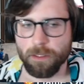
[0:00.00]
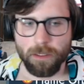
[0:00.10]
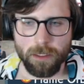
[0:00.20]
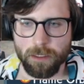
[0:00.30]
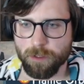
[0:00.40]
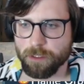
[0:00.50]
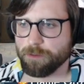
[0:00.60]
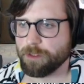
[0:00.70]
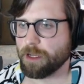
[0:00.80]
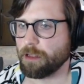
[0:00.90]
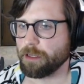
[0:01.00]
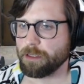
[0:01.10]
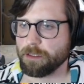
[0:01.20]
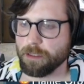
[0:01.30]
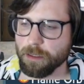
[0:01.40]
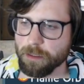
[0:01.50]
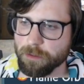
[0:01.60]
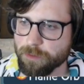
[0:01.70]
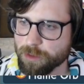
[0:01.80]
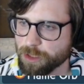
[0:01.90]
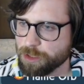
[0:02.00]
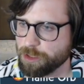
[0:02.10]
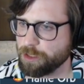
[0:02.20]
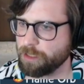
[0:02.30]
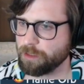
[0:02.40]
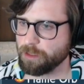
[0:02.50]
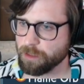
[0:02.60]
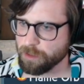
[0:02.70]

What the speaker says: I want Lunala for sure, I think.